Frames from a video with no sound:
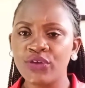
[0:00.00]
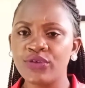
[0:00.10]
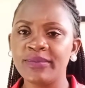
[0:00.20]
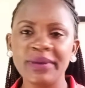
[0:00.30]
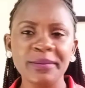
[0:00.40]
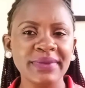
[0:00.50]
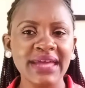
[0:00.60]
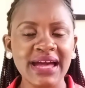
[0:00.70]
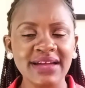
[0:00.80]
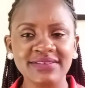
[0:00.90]
You may be
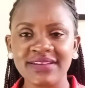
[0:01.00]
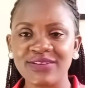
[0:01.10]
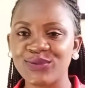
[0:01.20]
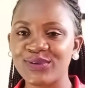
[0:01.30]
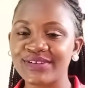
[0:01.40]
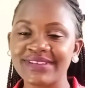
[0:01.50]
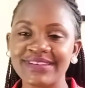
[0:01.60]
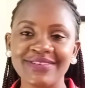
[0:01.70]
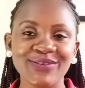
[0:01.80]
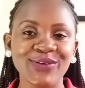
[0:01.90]
anxious what
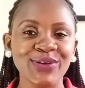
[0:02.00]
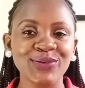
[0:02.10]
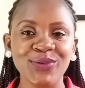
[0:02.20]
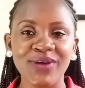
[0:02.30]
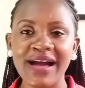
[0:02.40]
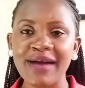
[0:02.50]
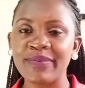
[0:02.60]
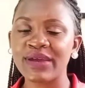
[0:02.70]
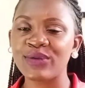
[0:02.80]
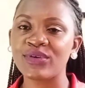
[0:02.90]
is going to
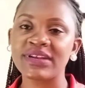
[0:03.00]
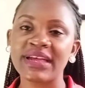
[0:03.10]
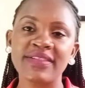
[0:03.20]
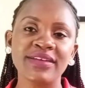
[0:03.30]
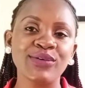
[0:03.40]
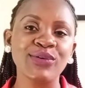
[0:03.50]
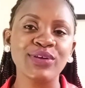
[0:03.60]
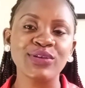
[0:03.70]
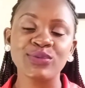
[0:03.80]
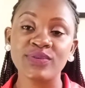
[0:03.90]
happen, what are they
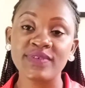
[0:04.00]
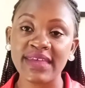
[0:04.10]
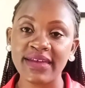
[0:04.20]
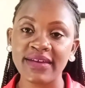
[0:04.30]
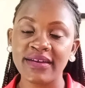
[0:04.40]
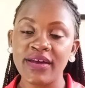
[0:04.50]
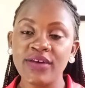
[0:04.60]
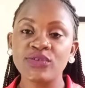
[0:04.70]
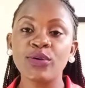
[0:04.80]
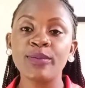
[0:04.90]
going to say.
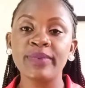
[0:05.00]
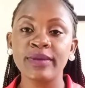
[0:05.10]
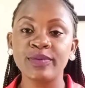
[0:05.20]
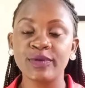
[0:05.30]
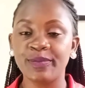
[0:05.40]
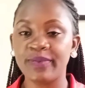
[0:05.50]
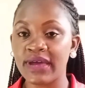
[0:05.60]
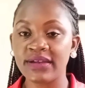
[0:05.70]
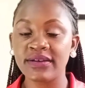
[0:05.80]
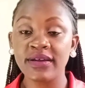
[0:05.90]
So be
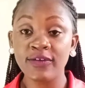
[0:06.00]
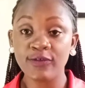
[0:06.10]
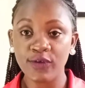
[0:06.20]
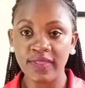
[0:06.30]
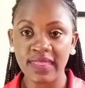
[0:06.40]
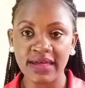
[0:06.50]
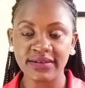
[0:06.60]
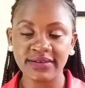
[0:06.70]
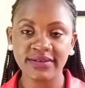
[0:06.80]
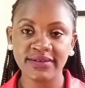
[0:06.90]
prepared for
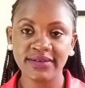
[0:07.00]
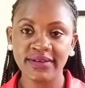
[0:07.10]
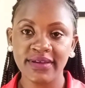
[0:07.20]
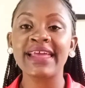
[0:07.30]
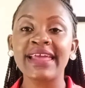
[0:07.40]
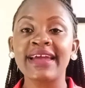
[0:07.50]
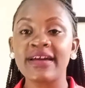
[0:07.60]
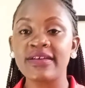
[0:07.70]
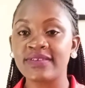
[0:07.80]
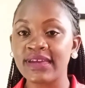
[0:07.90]
that. Like
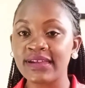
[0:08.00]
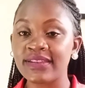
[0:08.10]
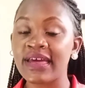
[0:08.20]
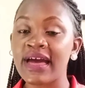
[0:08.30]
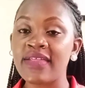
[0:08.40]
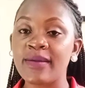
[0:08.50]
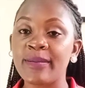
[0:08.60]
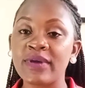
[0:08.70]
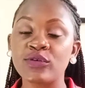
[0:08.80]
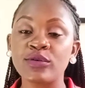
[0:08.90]
I said, the other
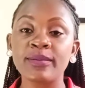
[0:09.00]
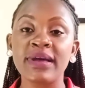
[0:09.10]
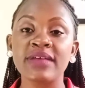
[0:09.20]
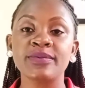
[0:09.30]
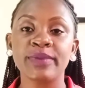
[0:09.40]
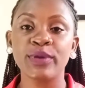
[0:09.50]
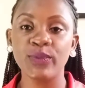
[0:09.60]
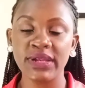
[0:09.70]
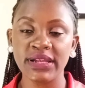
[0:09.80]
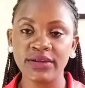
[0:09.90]
person must be
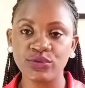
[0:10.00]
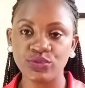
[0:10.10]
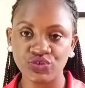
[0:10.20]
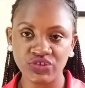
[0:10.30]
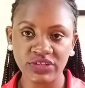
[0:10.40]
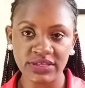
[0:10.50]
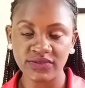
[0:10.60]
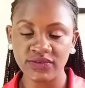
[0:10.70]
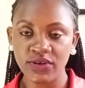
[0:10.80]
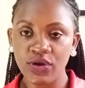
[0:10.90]
willing to
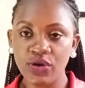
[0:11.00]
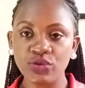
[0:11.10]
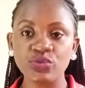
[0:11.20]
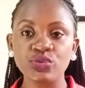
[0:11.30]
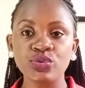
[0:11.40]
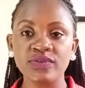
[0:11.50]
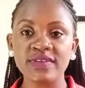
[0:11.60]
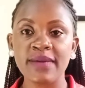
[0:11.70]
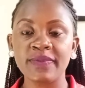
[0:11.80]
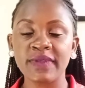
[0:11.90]
change or to do
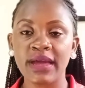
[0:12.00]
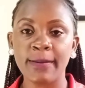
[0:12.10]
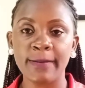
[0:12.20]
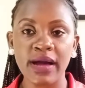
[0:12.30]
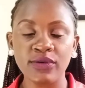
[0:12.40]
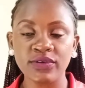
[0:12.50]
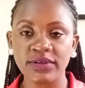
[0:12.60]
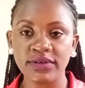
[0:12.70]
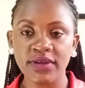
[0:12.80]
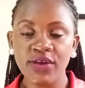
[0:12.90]
something about
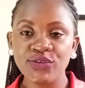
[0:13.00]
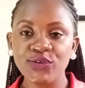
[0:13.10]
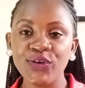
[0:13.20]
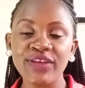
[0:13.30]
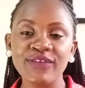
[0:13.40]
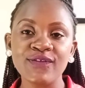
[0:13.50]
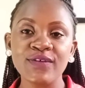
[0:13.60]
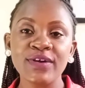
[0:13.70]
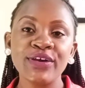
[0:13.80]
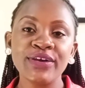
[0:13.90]
it. So if
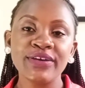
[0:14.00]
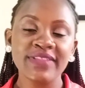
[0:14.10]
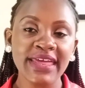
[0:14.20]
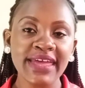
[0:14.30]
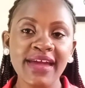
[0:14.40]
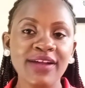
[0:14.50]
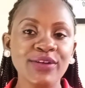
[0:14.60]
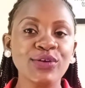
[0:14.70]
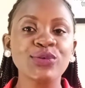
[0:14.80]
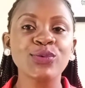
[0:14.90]
they are
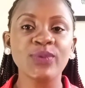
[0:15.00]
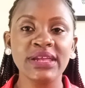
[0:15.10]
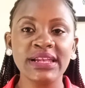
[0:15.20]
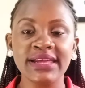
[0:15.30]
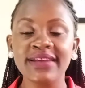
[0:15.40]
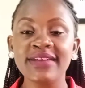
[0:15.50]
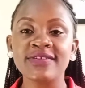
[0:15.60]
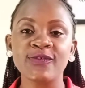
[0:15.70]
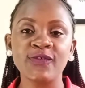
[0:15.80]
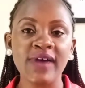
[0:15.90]
not willing,
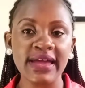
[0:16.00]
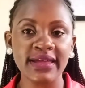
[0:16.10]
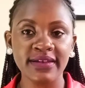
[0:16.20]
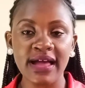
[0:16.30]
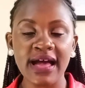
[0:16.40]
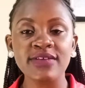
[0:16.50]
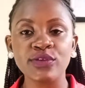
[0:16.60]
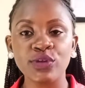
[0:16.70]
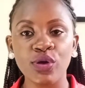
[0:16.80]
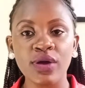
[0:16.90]
it's fine
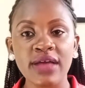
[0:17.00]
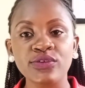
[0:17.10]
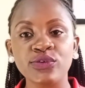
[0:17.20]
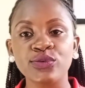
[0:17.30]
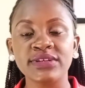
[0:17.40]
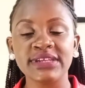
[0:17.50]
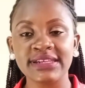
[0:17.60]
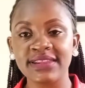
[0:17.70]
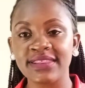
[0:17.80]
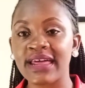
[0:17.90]
as long as you
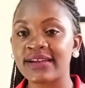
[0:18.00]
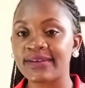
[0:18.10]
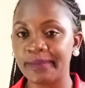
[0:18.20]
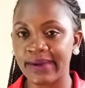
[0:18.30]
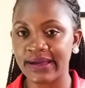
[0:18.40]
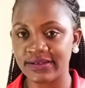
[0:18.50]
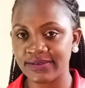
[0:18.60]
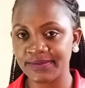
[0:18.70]
did that part.